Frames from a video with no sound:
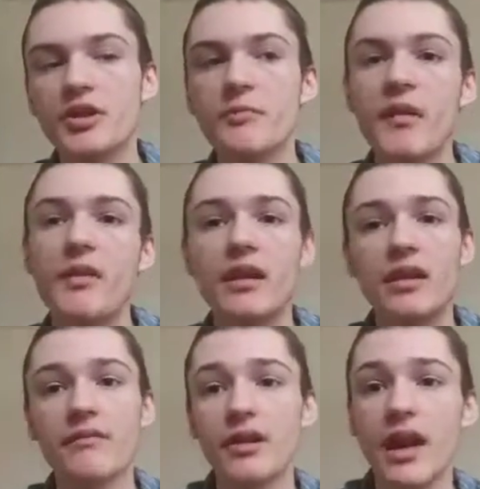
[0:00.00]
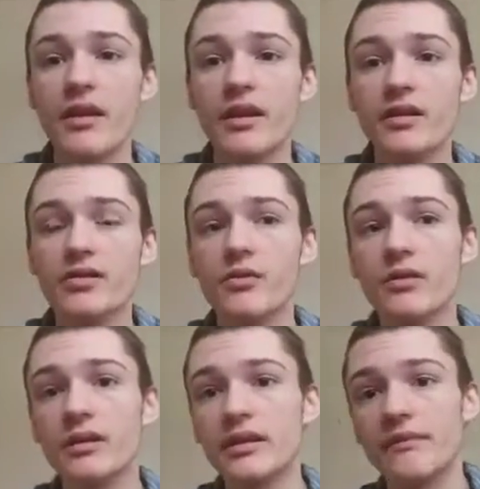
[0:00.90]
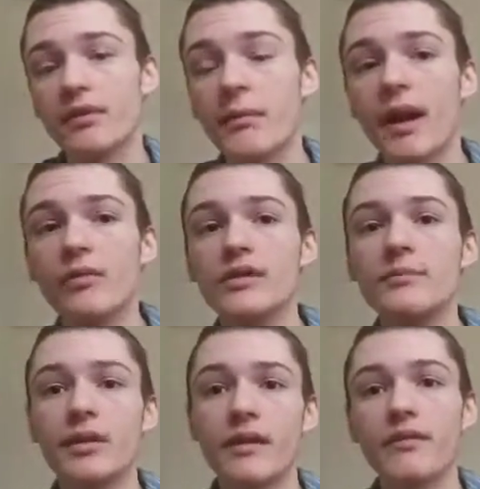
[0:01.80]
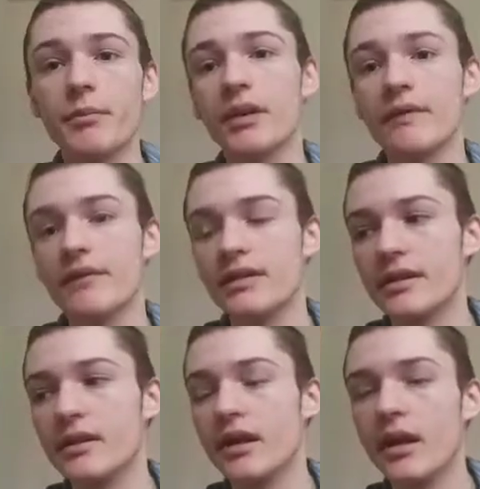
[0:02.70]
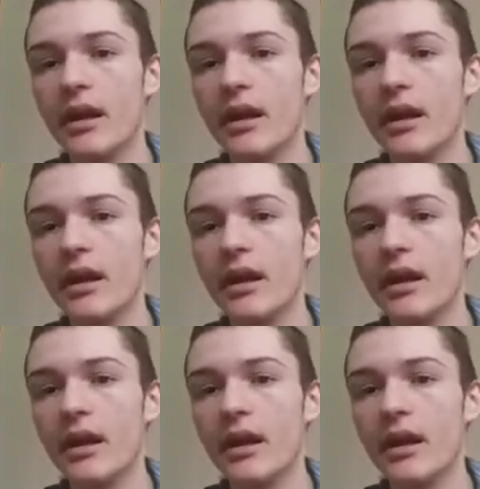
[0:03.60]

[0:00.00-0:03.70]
It may be in different areas or different amounts, but everybody fits it.